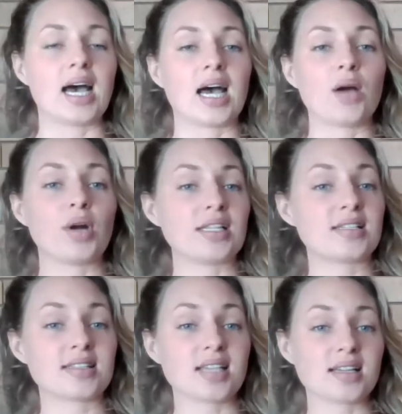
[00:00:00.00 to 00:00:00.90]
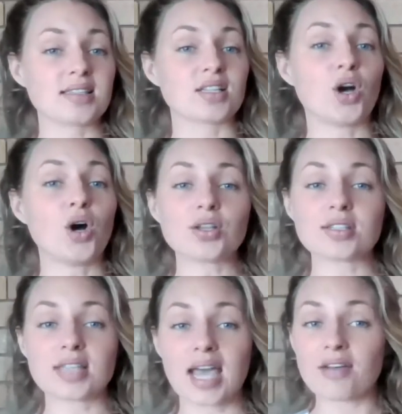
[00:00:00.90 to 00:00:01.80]
I want to discuss the
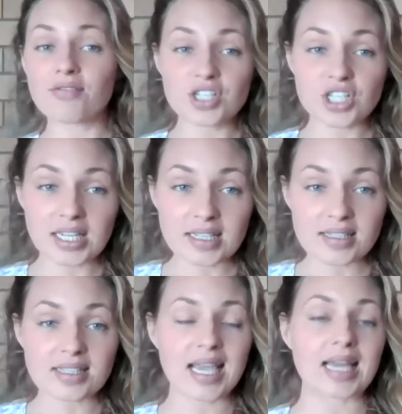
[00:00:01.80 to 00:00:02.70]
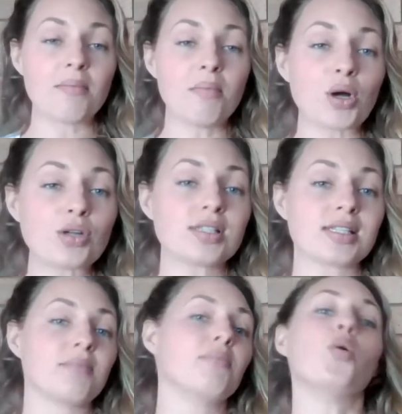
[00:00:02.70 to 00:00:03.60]
cost averages and, most
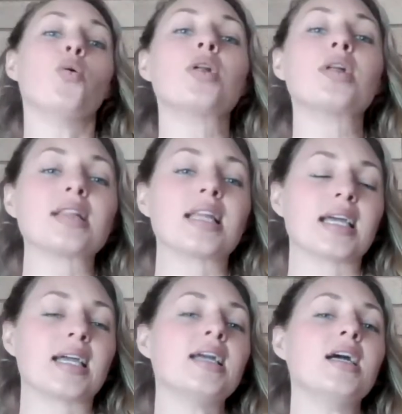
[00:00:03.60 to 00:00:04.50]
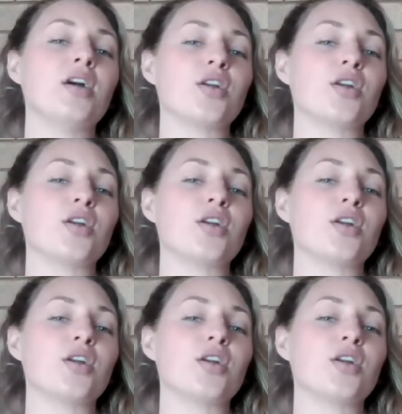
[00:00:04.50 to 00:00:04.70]
importantly,